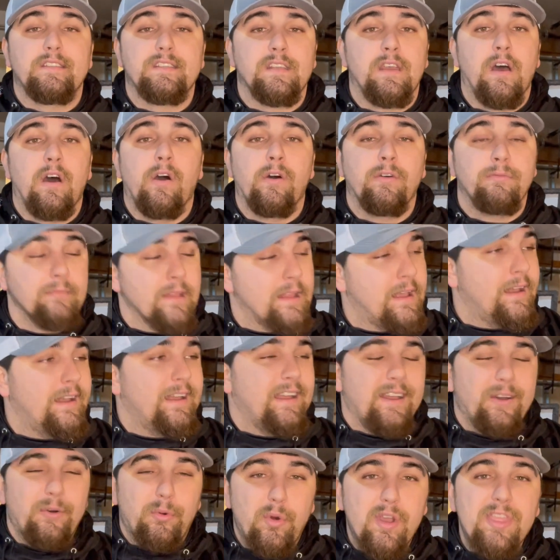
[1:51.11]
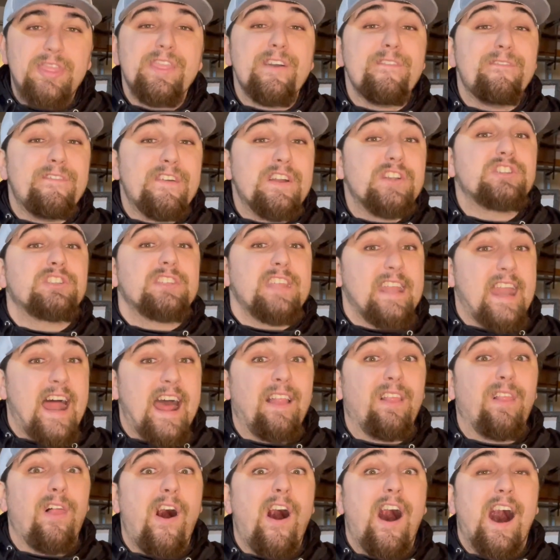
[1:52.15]
So with the fish that
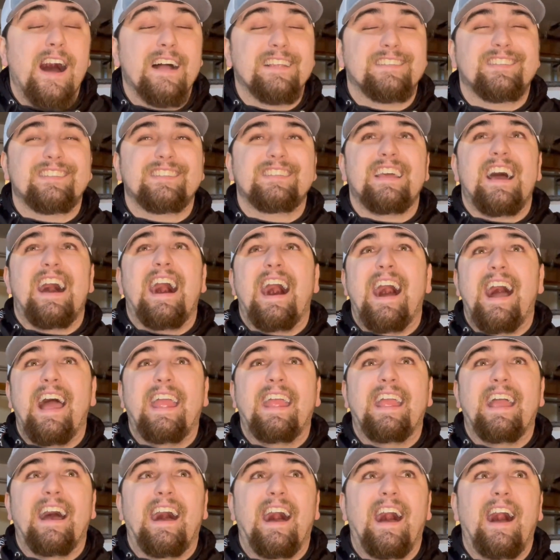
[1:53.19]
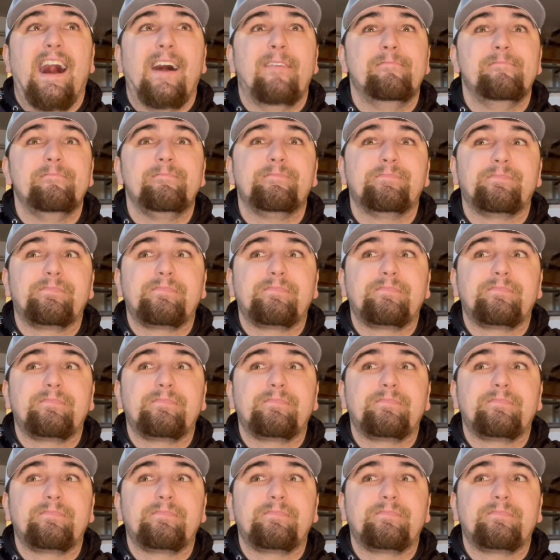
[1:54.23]
I lost, I